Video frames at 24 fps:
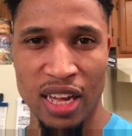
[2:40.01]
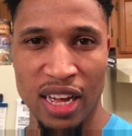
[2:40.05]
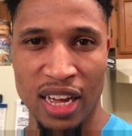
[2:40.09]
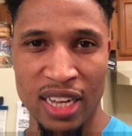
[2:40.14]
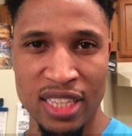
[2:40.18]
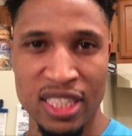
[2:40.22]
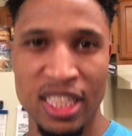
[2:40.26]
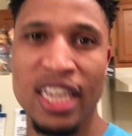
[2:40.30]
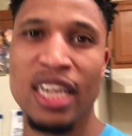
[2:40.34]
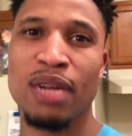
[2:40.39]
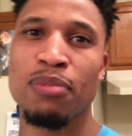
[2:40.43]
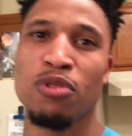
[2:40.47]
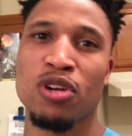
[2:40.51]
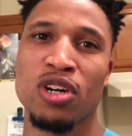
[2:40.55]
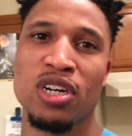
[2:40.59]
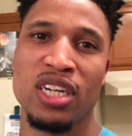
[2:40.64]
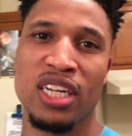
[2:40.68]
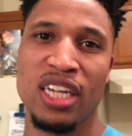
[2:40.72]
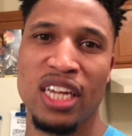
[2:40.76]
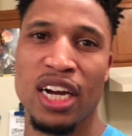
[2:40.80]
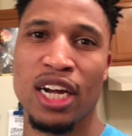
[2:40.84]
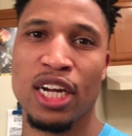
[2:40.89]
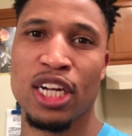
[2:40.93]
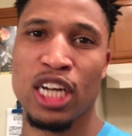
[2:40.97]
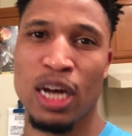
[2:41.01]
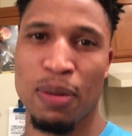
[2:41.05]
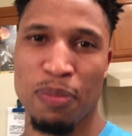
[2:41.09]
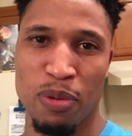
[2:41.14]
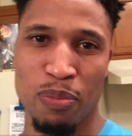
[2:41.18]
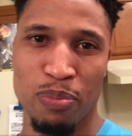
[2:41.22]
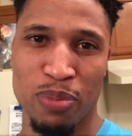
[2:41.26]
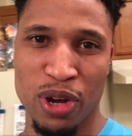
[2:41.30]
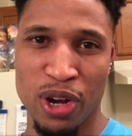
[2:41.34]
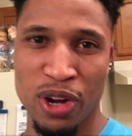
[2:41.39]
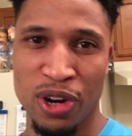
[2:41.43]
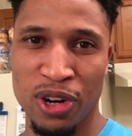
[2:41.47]
I think I'm gonna need a cup
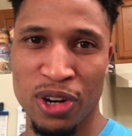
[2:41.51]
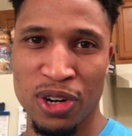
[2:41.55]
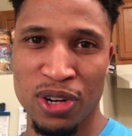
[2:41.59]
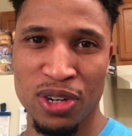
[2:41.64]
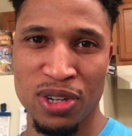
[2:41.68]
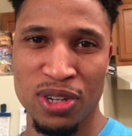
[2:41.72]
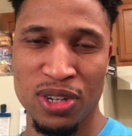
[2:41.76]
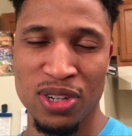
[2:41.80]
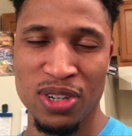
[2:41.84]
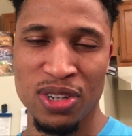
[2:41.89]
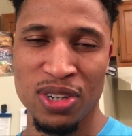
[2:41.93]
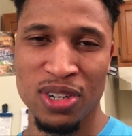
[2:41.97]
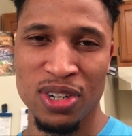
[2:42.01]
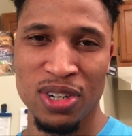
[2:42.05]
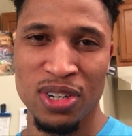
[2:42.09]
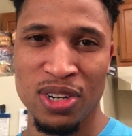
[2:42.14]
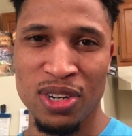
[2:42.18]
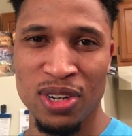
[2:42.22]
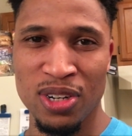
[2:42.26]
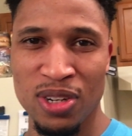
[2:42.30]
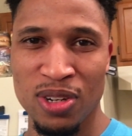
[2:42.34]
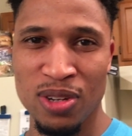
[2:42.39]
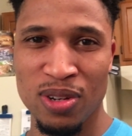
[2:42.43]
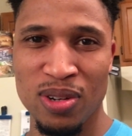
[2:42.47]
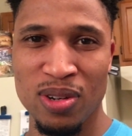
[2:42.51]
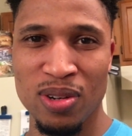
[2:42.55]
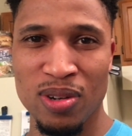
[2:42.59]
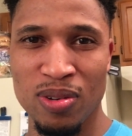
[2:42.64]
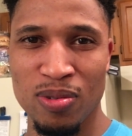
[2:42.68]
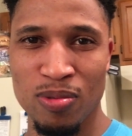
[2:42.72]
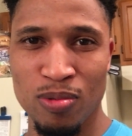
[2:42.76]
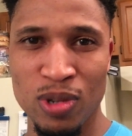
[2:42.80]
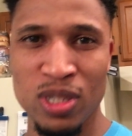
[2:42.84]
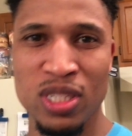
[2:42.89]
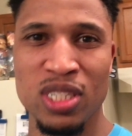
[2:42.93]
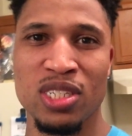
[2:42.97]
of butter,
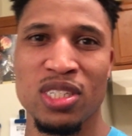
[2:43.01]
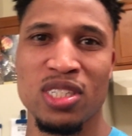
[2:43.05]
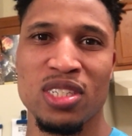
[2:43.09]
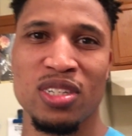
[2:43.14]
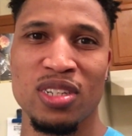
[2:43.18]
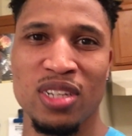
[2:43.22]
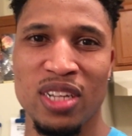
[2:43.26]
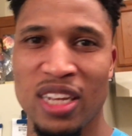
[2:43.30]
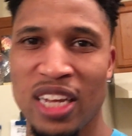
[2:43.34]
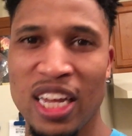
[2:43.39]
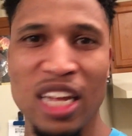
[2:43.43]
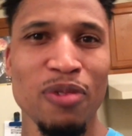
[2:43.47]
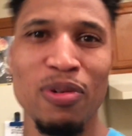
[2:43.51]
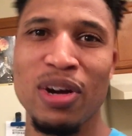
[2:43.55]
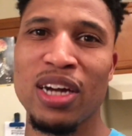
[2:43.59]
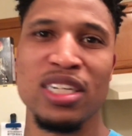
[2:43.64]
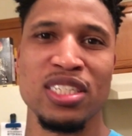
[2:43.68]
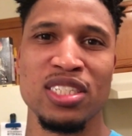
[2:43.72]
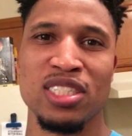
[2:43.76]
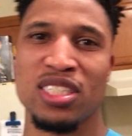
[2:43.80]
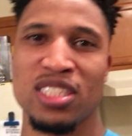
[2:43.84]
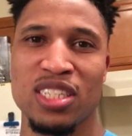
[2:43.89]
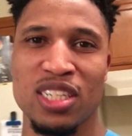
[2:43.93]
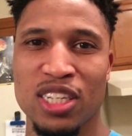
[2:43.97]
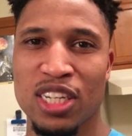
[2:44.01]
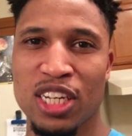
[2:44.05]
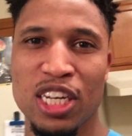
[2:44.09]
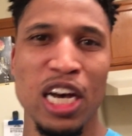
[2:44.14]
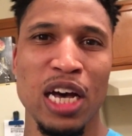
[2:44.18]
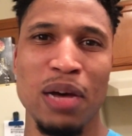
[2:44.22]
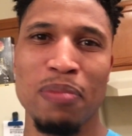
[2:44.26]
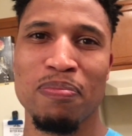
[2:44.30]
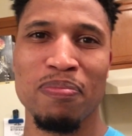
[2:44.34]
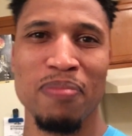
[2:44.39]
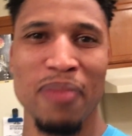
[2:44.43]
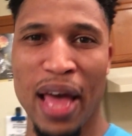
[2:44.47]
which, anyways,
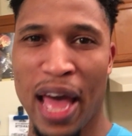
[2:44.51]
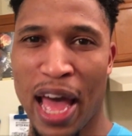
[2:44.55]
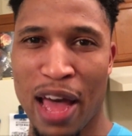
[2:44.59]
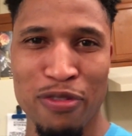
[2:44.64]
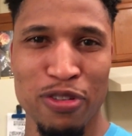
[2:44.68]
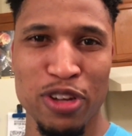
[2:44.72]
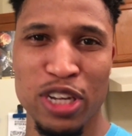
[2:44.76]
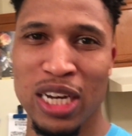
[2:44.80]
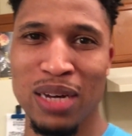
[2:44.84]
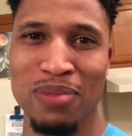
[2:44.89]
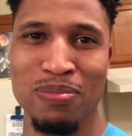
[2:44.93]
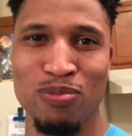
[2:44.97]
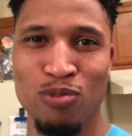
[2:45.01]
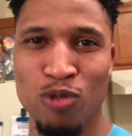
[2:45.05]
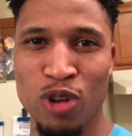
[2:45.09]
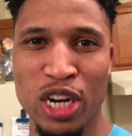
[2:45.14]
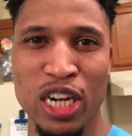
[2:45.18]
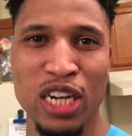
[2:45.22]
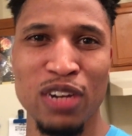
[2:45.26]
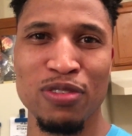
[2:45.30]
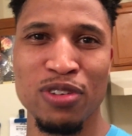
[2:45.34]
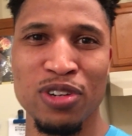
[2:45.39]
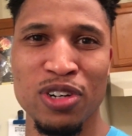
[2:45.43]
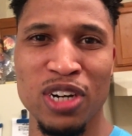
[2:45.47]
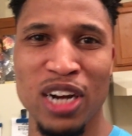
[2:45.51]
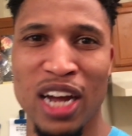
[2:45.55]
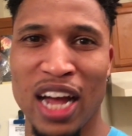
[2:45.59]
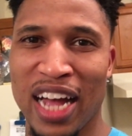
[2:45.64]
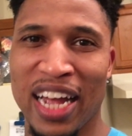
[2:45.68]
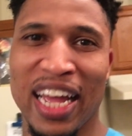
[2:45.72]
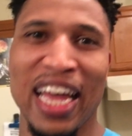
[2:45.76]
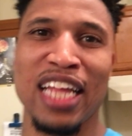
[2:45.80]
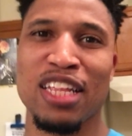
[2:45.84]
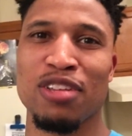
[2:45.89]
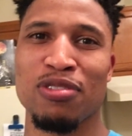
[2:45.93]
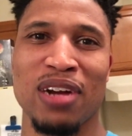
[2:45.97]
cup, half cup, whatever.
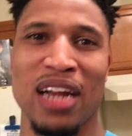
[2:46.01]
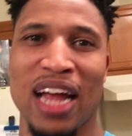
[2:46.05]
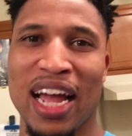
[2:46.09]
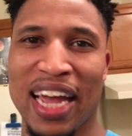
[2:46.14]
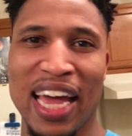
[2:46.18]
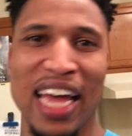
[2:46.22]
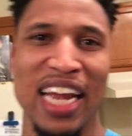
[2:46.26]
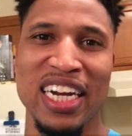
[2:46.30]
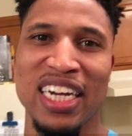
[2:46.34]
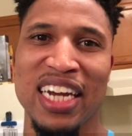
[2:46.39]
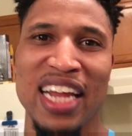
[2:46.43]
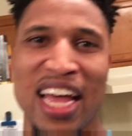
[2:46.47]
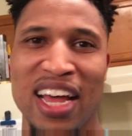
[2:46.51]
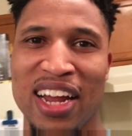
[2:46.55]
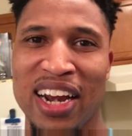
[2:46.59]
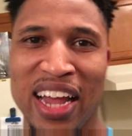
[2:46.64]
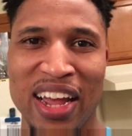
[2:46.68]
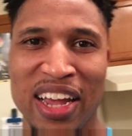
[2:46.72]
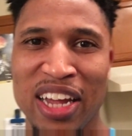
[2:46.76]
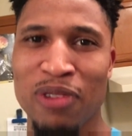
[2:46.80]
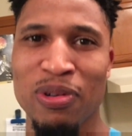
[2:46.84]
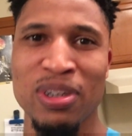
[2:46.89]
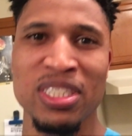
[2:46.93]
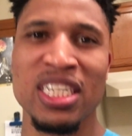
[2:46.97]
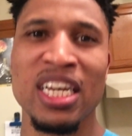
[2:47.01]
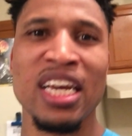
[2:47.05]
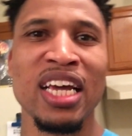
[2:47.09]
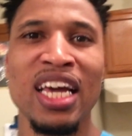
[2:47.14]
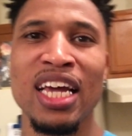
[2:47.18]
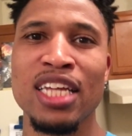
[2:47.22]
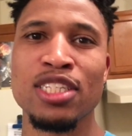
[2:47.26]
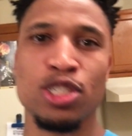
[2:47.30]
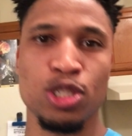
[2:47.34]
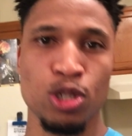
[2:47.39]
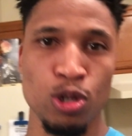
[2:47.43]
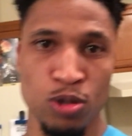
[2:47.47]
I got it down now. Anyways,
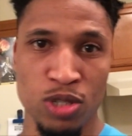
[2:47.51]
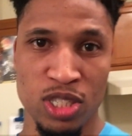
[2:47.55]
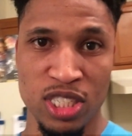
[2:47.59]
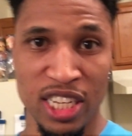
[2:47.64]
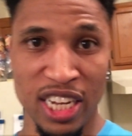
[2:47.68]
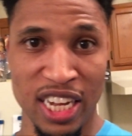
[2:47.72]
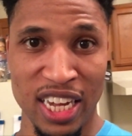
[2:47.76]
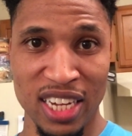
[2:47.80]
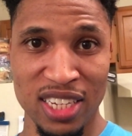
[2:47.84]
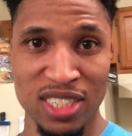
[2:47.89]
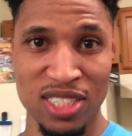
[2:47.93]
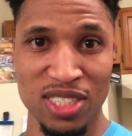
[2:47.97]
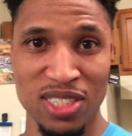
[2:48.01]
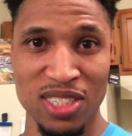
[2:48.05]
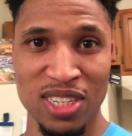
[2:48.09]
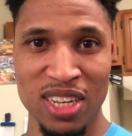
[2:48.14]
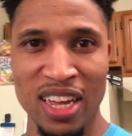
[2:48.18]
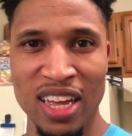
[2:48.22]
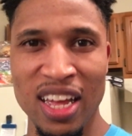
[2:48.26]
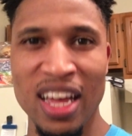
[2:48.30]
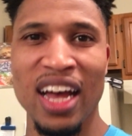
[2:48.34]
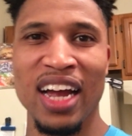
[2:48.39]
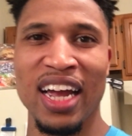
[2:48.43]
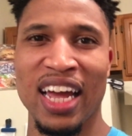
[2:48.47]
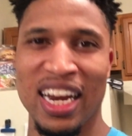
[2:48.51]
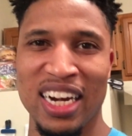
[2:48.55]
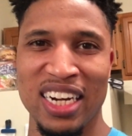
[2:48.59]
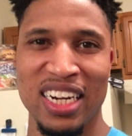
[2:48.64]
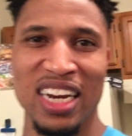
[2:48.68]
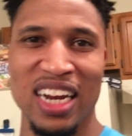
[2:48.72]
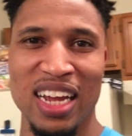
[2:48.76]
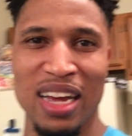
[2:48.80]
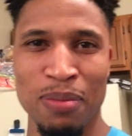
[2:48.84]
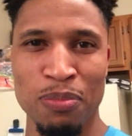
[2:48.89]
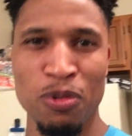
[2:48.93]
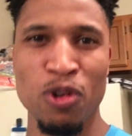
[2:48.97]
it's 2 sticks. I'm
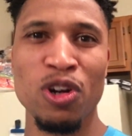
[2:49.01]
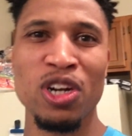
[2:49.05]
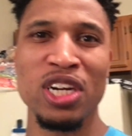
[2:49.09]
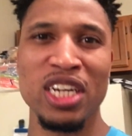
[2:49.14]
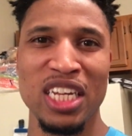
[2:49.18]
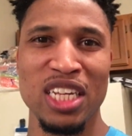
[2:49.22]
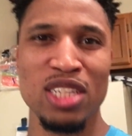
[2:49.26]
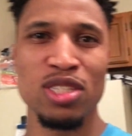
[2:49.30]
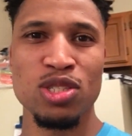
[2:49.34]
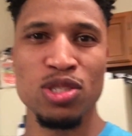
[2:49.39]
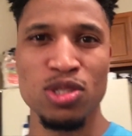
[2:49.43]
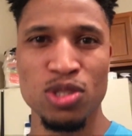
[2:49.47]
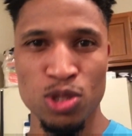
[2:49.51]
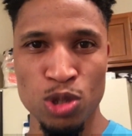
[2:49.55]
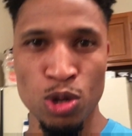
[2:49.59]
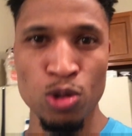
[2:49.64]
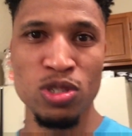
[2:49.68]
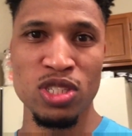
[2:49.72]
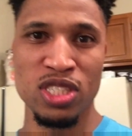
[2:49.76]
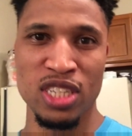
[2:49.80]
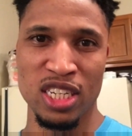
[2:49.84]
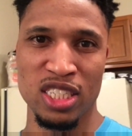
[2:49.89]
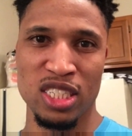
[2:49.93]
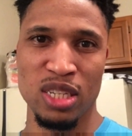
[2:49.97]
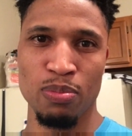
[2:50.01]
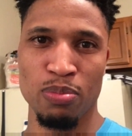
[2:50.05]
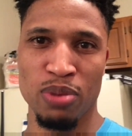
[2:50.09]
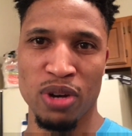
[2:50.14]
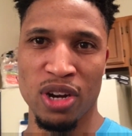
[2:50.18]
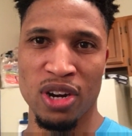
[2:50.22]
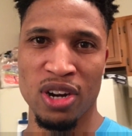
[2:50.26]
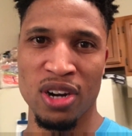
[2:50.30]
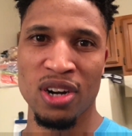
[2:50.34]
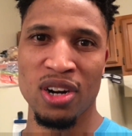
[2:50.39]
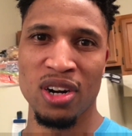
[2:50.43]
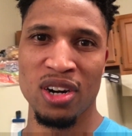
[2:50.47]
gonna need 2 sticks of
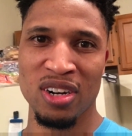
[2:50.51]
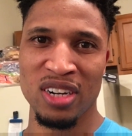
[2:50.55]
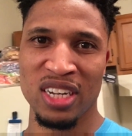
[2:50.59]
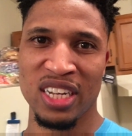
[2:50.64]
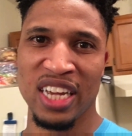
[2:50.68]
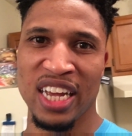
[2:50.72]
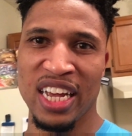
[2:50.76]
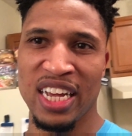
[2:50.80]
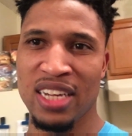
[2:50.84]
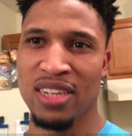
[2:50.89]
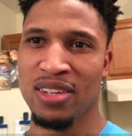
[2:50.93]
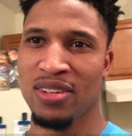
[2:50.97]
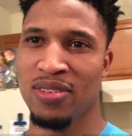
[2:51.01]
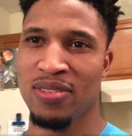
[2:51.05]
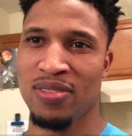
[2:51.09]
butter. Okay.